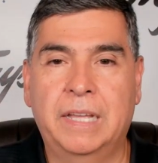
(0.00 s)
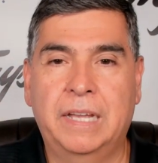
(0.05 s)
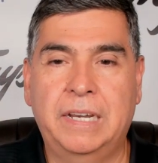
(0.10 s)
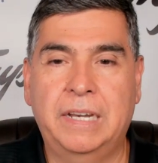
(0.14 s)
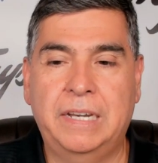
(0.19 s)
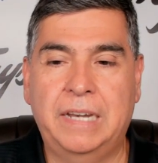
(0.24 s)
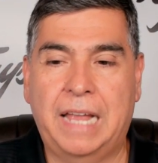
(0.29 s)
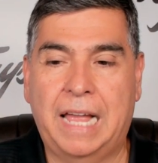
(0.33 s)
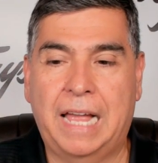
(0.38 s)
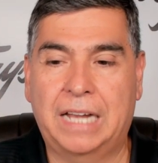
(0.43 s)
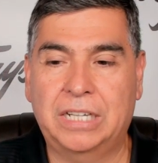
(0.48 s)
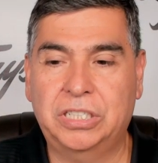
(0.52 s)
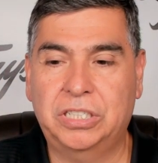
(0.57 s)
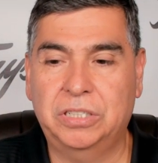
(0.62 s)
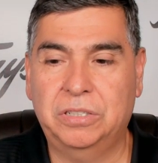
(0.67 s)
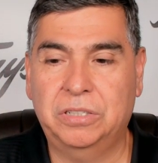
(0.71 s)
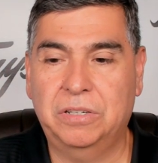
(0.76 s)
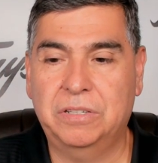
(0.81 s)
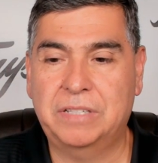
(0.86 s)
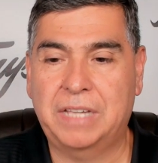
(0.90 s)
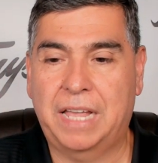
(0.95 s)

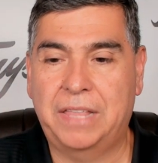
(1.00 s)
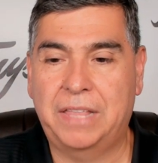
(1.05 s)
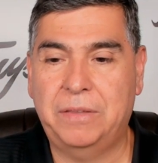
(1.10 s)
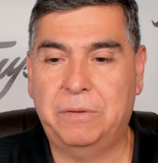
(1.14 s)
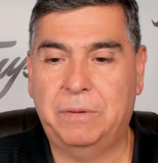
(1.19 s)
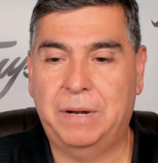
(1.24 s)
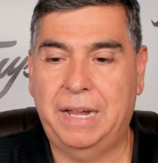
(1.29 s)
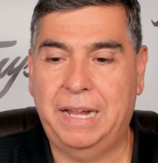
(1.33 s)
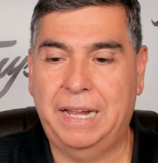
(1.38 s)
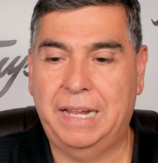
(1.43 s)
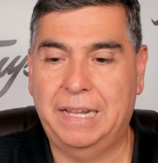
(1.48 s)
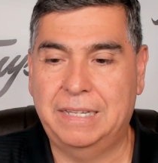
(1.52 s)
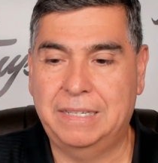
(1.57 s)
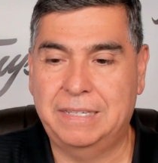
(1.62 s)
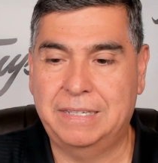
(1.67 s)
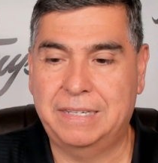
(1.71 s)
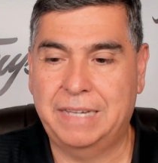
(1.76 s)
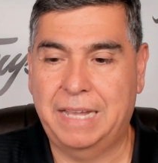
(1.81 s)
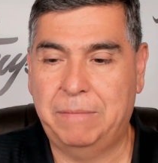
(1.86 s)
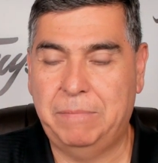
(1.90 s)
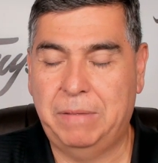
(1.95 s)
Nationals and the
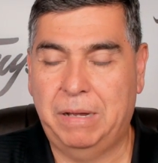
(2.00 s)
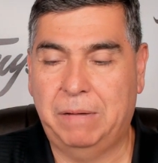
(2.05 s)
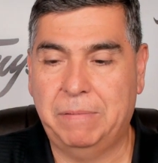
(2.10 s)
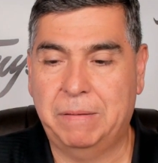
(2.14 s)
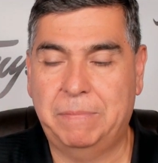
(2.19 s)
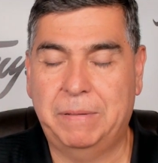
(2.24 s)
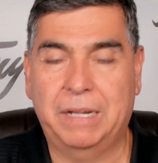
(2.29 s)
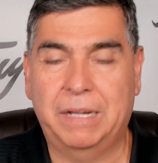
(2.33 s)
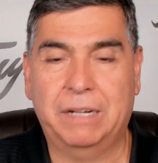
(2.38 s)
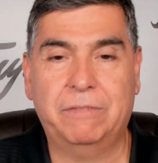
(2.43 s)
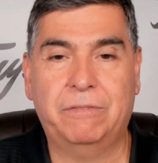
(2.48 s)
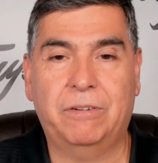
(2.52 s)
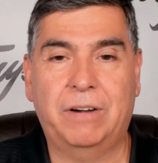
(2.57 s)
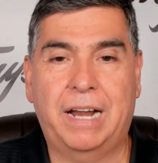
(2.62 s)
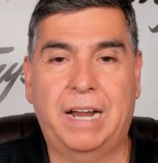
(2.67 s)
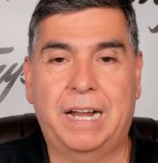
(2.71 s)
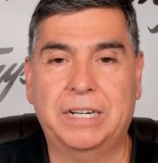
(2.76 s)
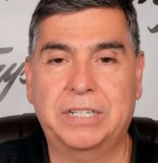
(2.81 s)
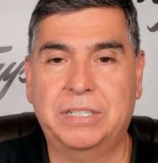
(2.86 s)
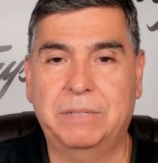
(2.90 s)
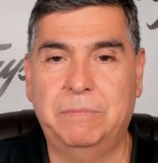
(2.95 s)
Reds. M L B pick for
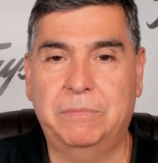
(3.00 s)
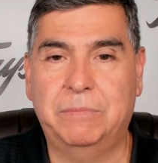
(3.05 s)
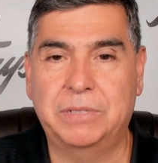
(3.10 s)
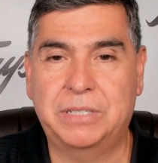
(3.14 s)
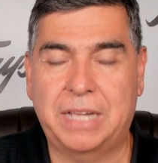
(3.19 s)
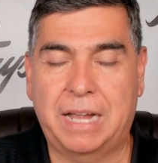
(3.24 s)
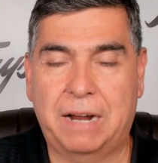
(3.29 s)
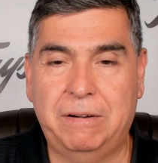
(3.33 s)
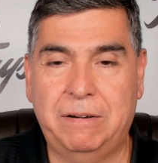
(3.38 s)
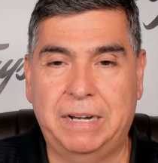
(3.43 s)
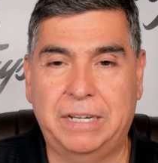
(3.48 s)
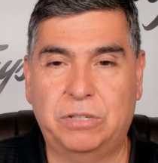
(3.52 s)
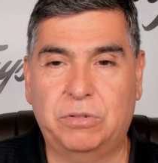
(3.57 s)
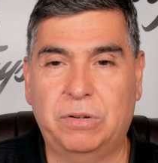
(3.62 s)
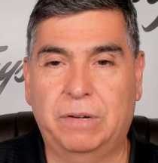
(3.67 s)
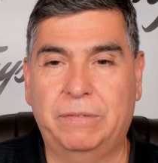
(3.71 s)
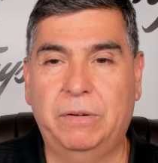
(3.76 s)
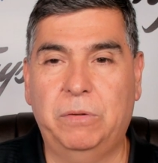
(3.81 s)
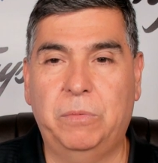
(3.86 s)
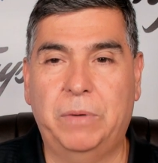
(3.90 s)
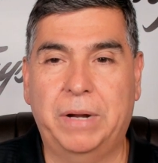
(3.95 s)
action Saturday.
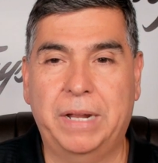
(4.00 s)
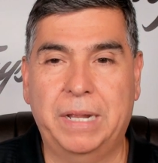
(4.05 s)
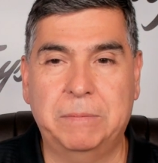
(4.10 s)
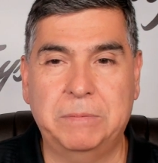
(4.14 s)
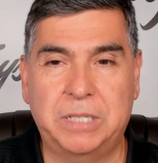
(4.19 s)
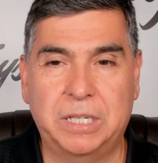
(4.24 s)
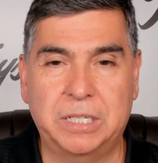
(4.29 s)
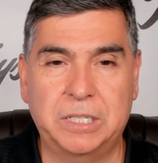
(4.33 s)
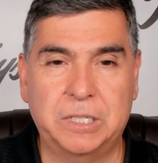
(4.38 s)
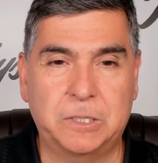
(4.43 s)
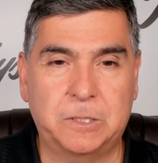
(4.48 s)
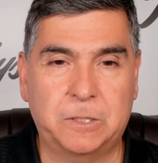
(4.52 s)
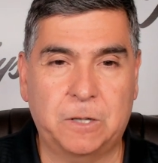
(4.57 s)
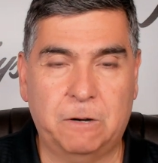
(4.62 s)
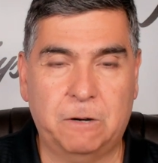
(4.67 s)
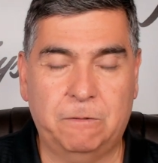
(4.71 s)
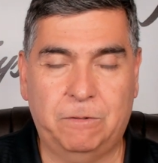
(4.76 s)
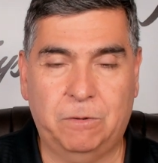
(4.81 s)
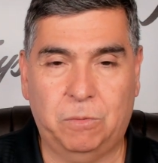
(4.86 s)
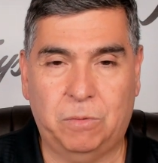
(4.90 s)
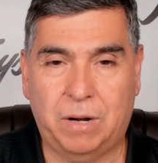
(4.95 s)
Trevor Williams is the
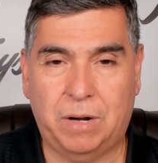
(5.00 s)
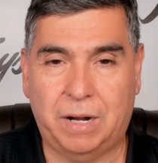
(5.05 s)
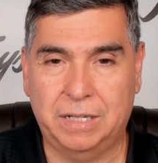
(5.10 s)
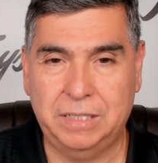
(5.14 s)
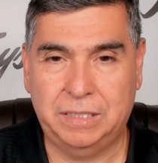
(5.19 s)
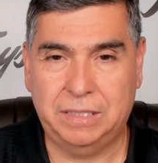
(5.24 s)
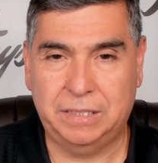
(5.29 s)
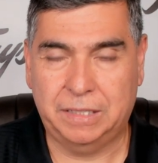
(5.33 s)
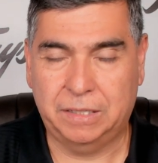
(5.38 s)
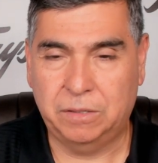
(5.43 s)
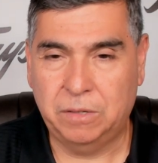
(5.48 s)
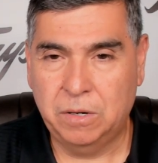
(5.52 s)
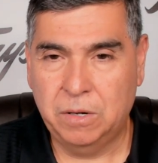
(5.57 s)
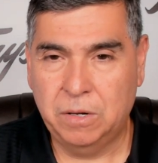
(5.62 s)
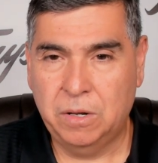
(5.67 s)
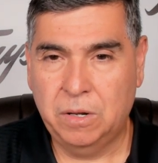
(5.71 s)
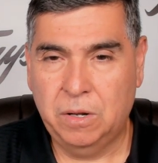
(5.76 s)
starter for Washington.